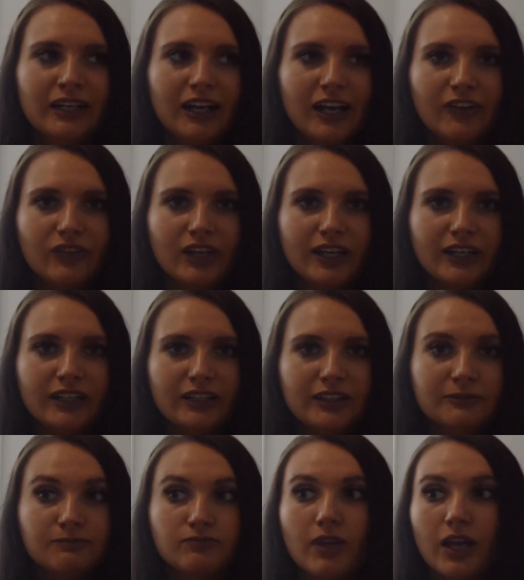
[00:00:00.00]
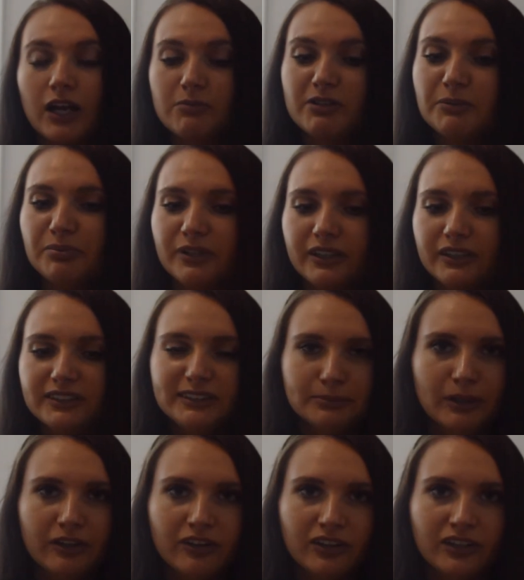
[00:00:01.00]
And then, I make playlists
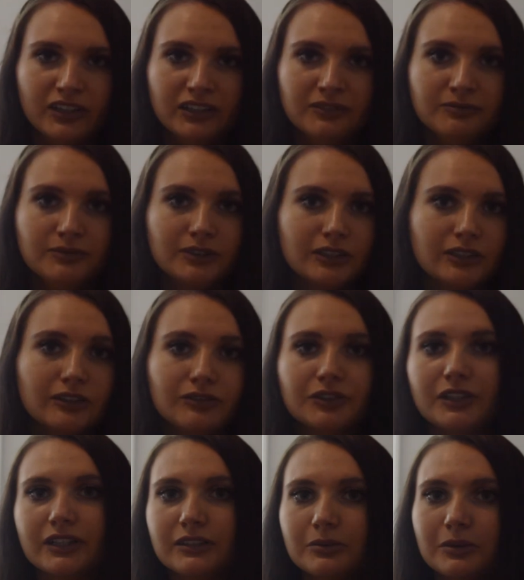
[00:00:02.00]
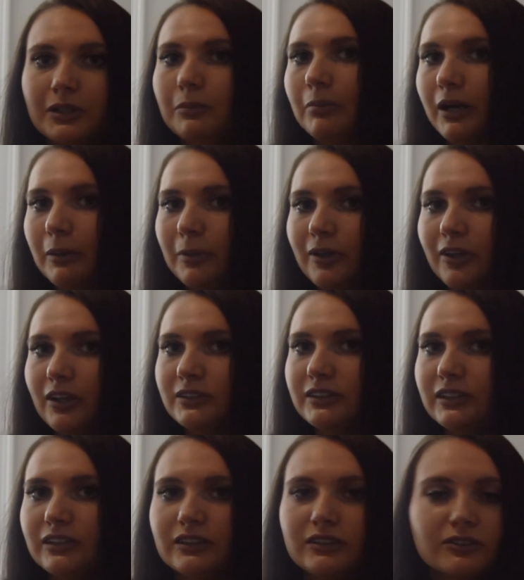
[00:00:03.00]
monthly, so if you guys want to bop along
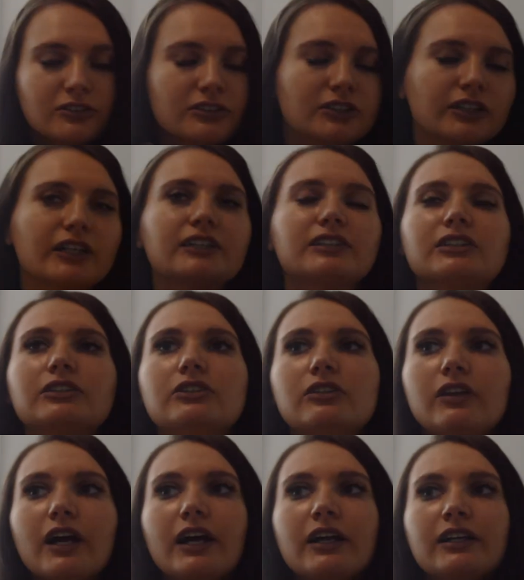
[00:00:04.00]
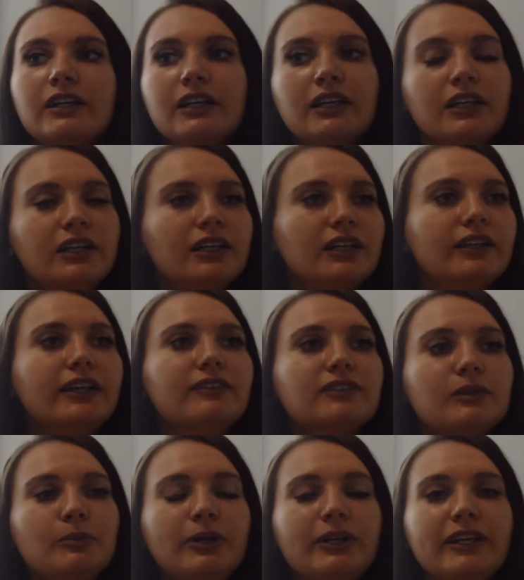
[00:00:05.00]
to those, you guys can do that. They have
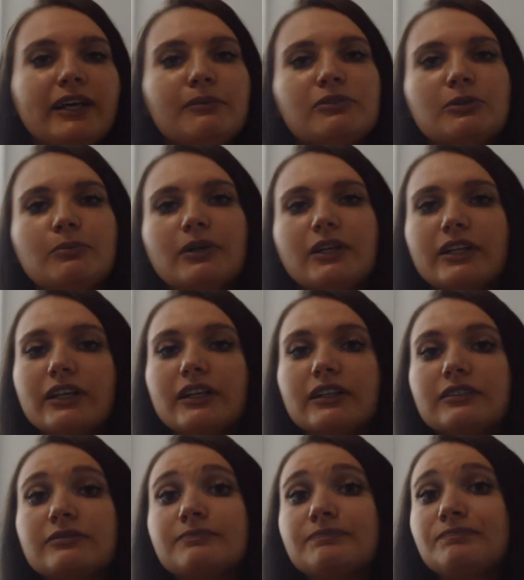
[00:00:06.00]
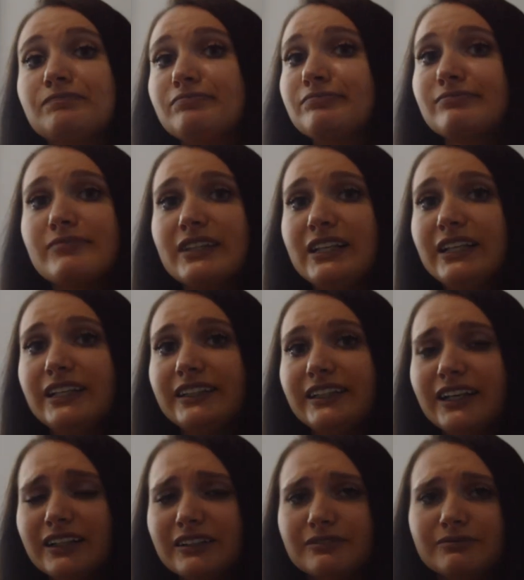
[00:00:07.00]
some weird names, but,
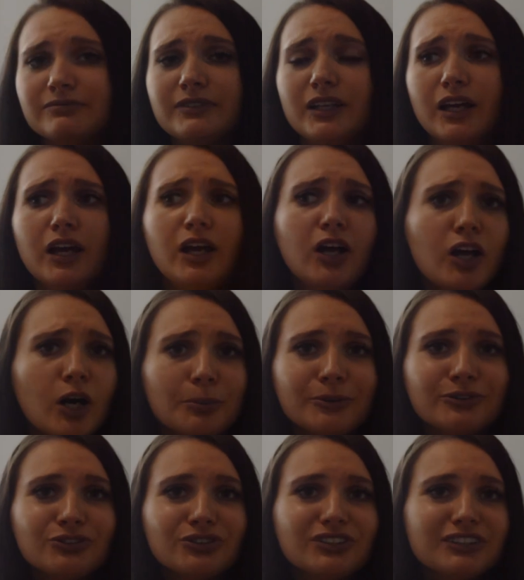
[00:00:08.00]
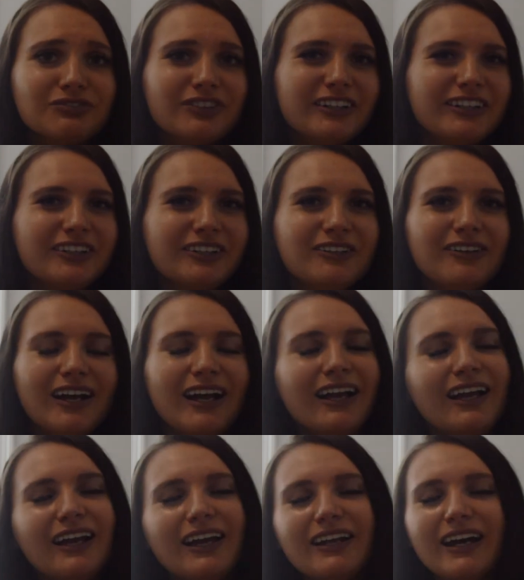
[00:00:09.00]
yeah. Hope you enjoyed this video,
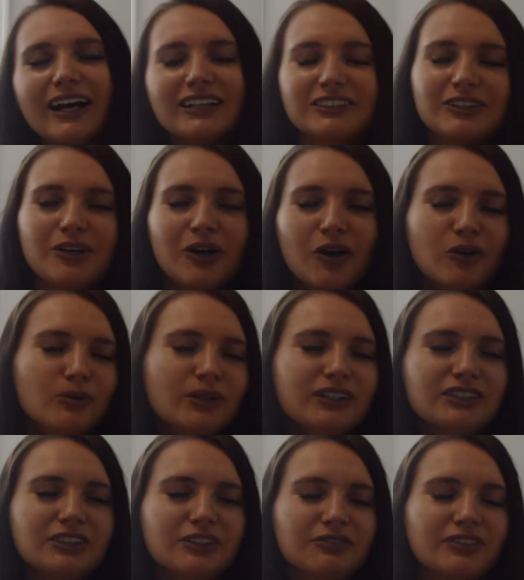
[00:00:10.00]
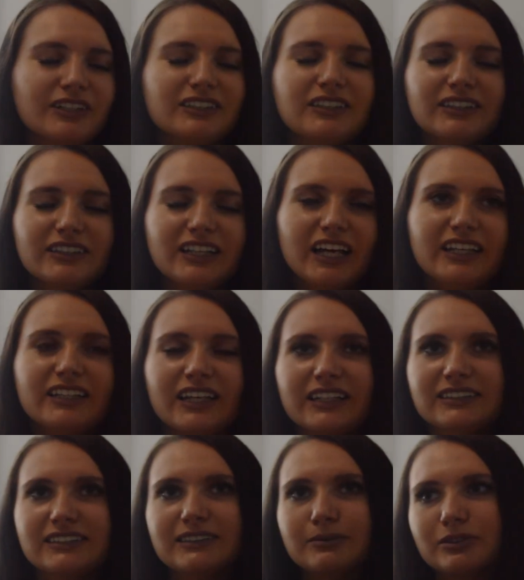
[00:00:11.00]
and as always, don't forget to like
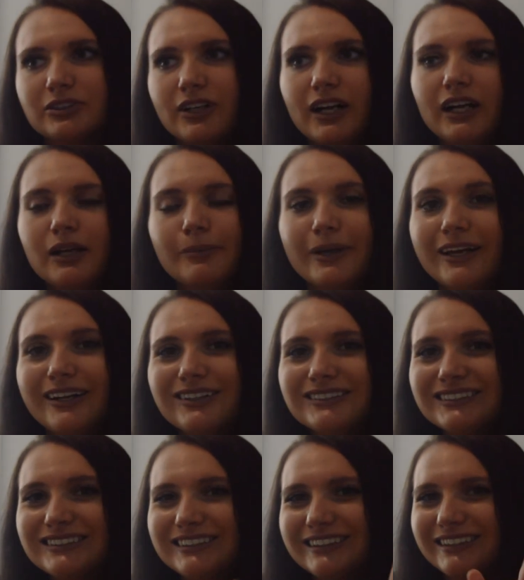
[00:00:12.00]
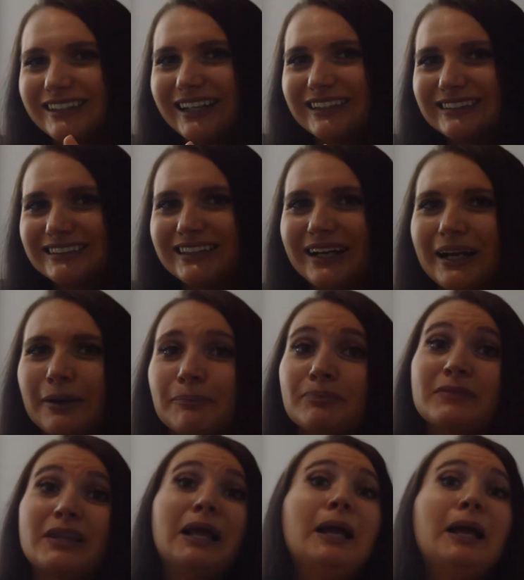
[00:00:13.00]
and subscribe, and I'll see you next time.